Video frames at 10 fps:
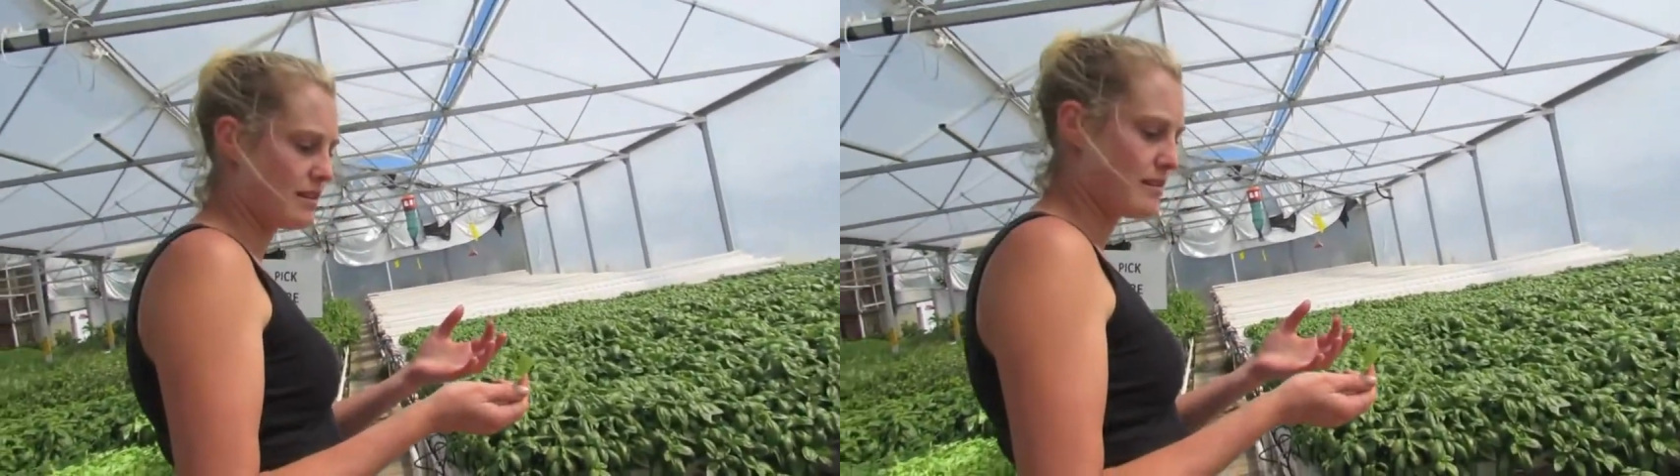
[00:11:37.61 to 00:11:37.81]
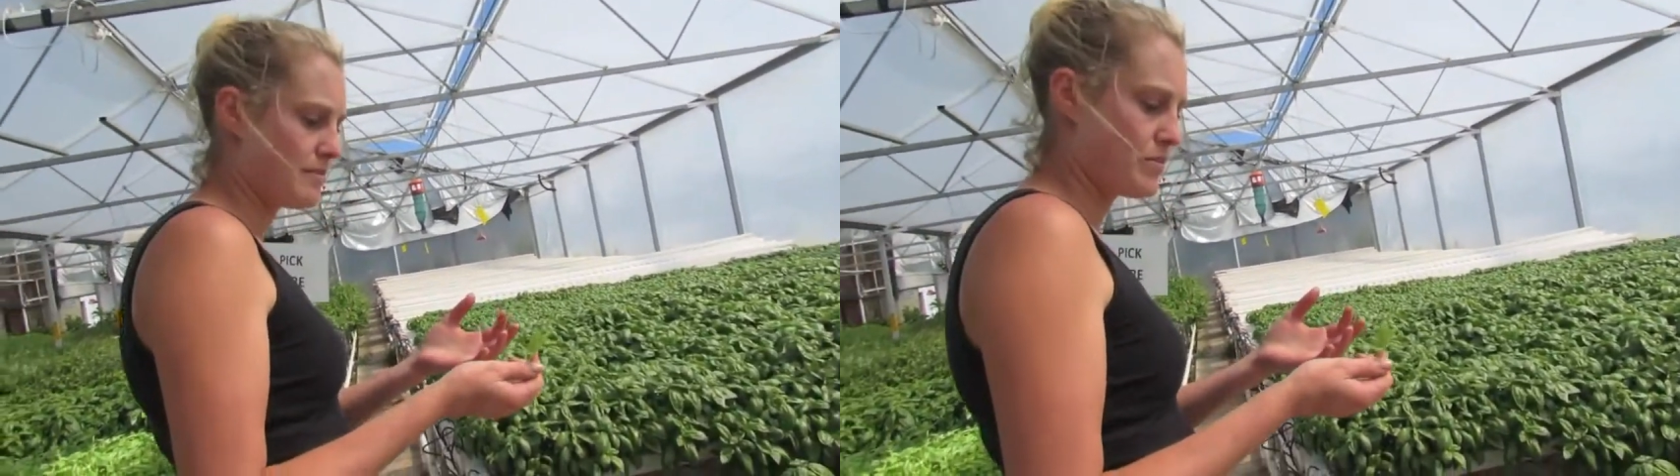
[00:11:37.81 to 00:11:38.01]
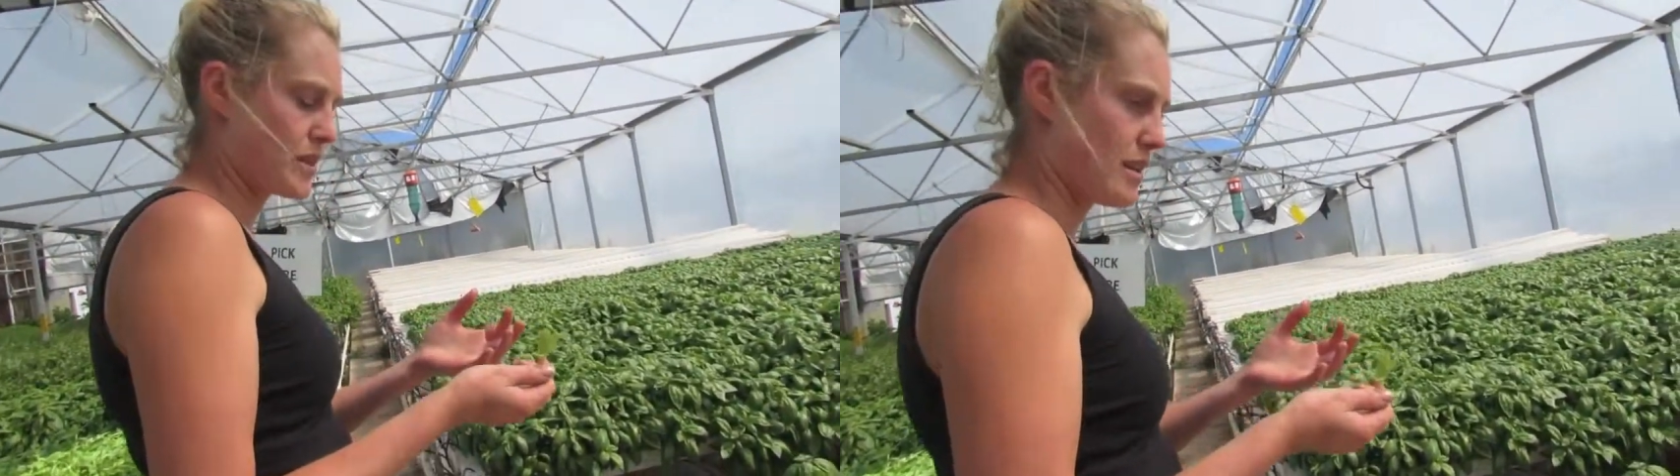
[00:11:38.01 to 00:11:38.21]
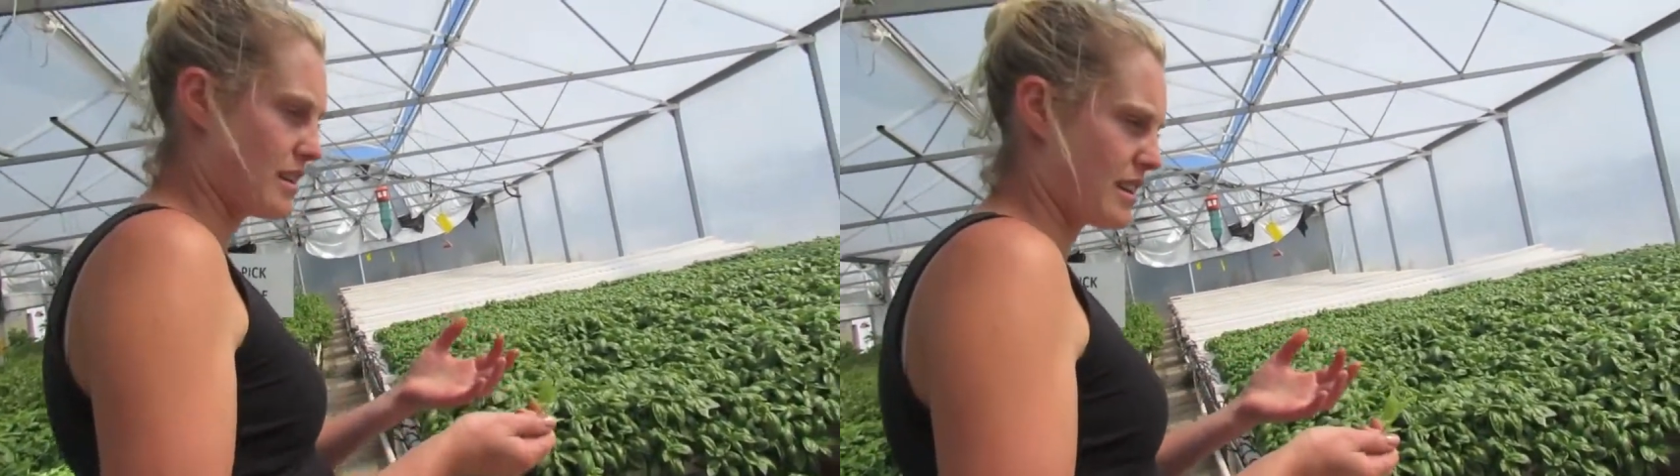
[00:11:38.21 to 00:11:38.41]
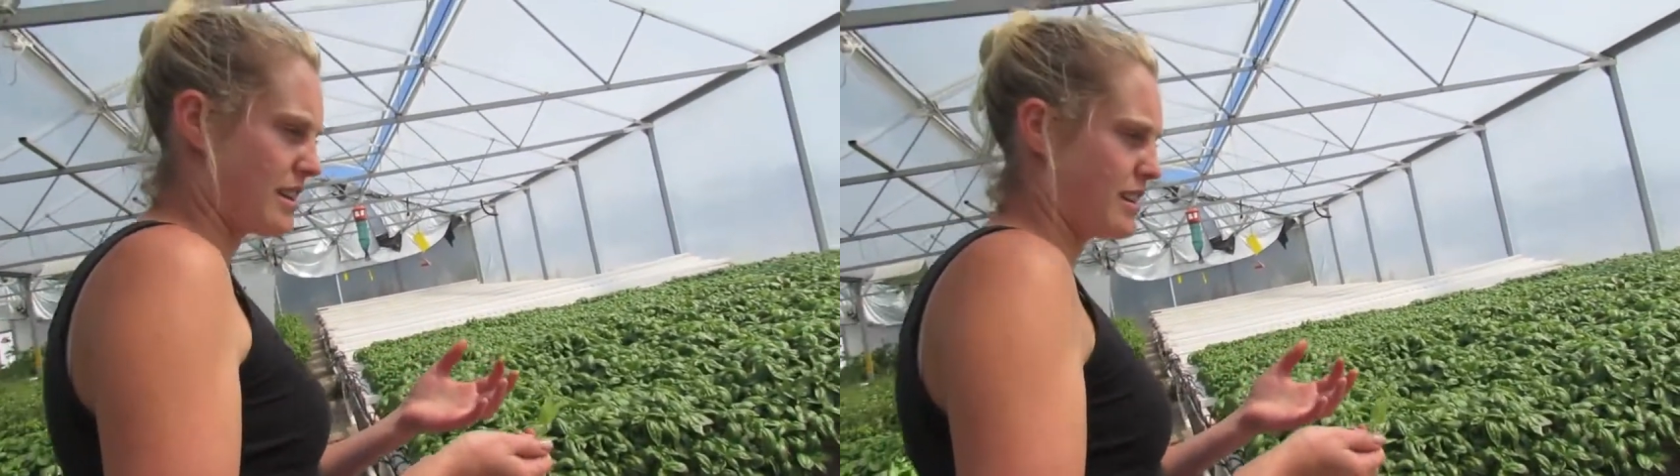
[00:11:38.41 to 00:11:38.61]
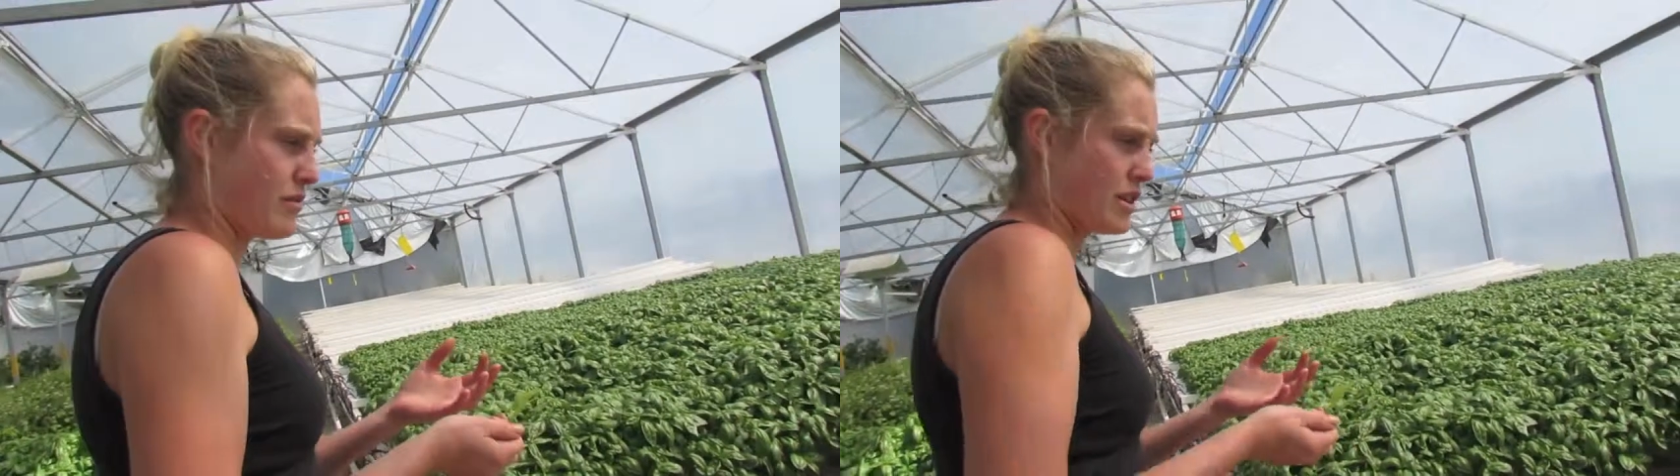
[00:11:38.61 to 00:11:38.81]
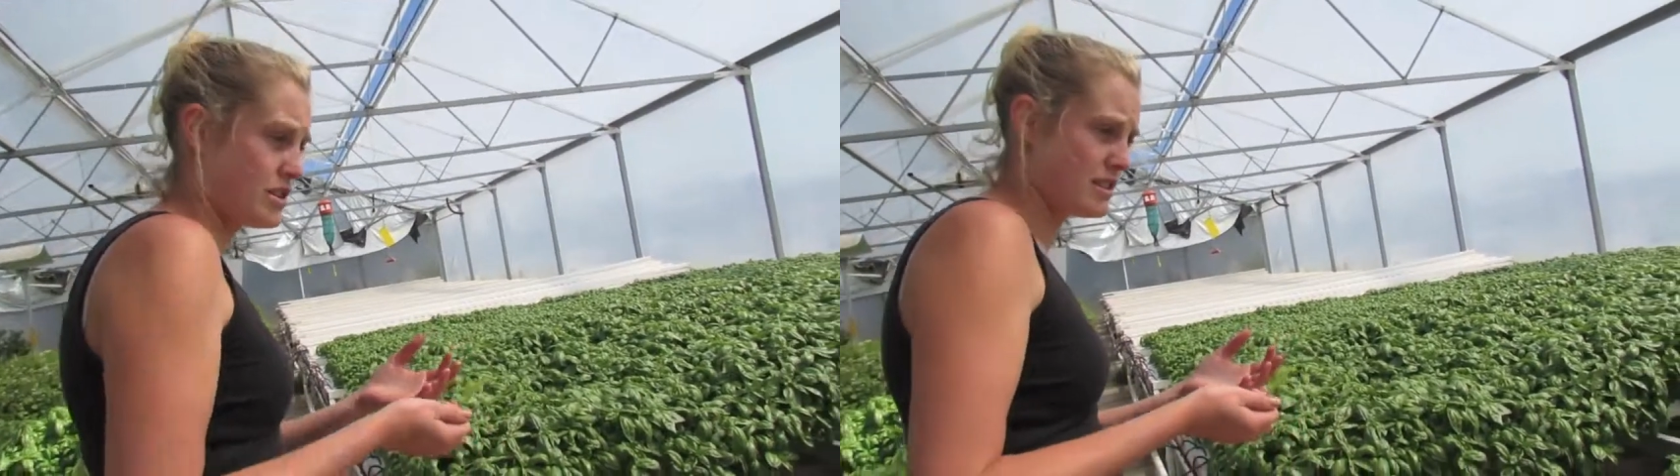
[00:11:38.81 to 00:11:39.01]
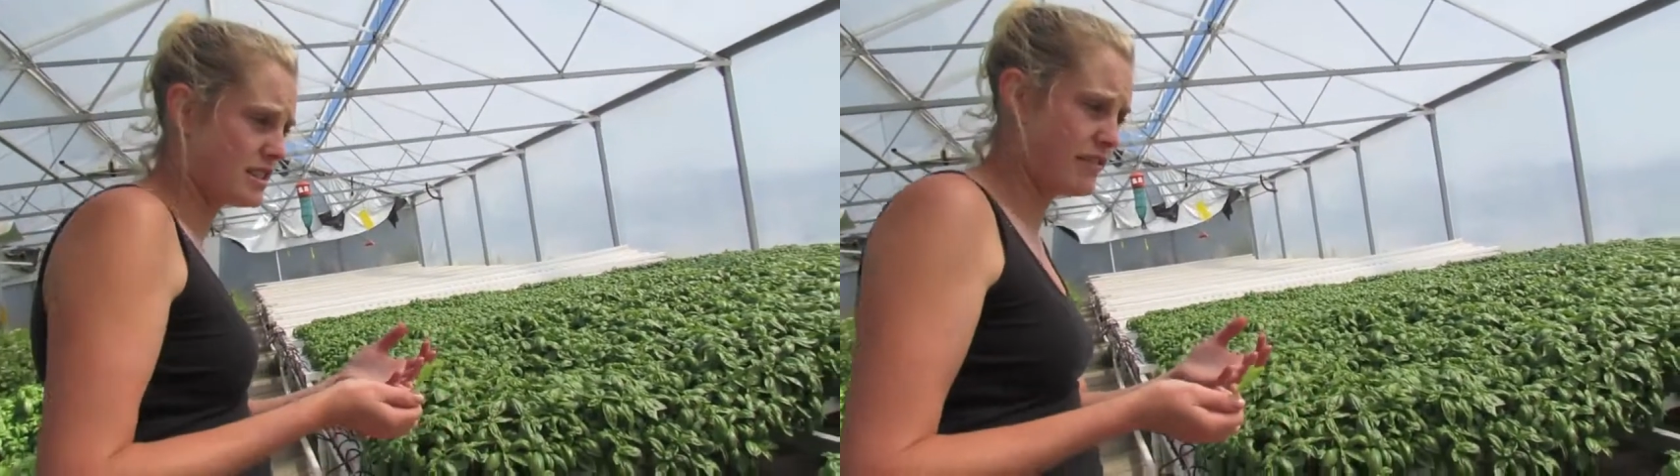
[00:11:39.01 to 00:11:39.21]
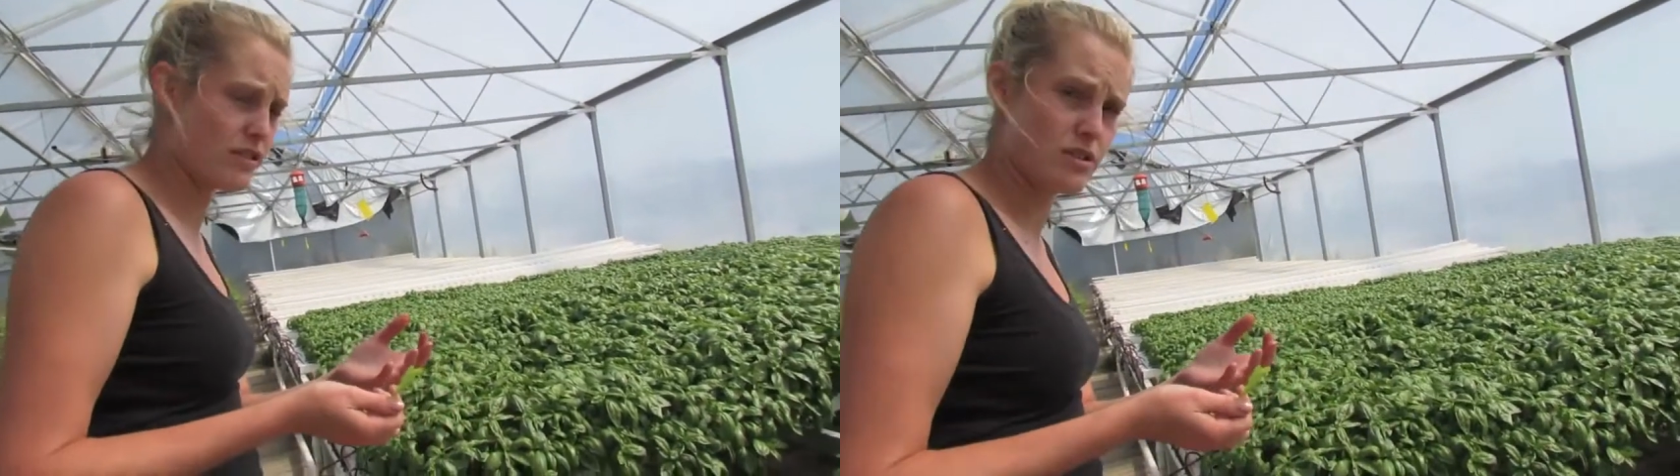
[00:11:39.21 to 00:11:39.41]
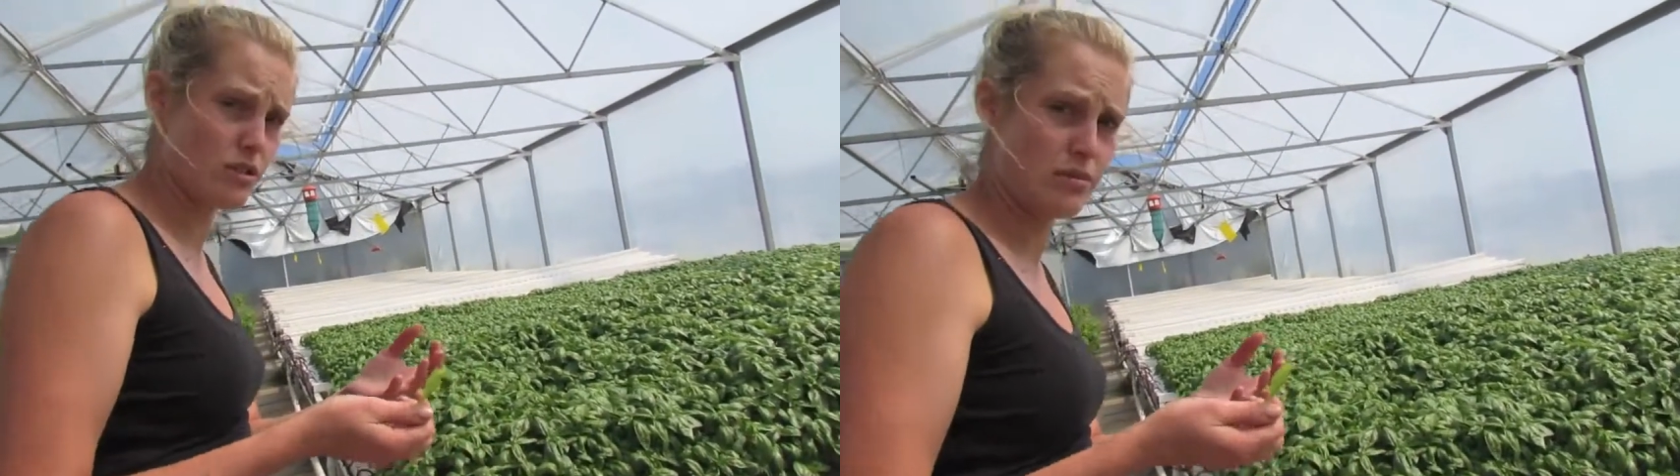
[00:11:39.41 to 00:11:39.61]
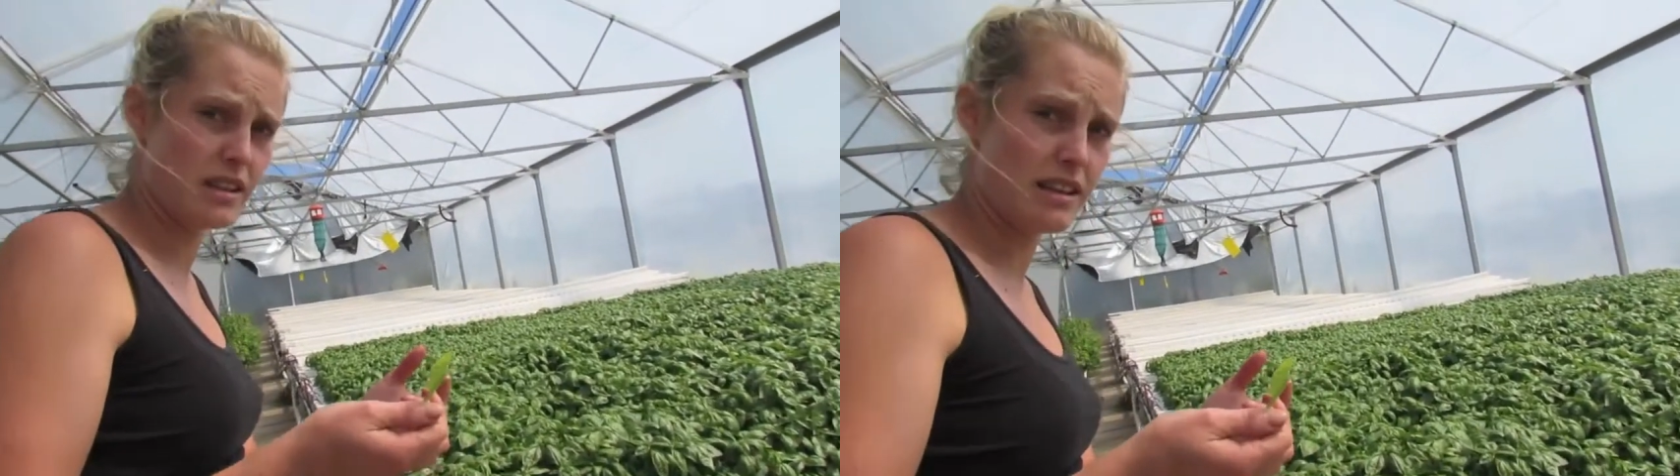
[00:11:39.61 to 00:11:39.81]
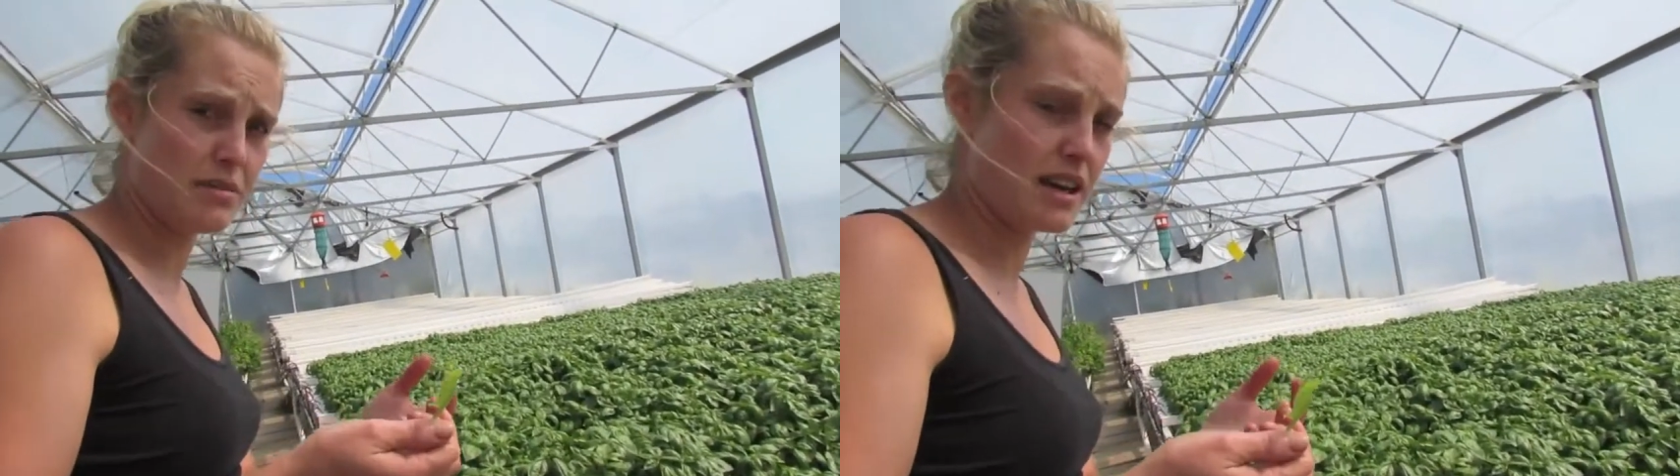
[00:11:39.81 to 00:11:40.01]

I think Russians have a soup that they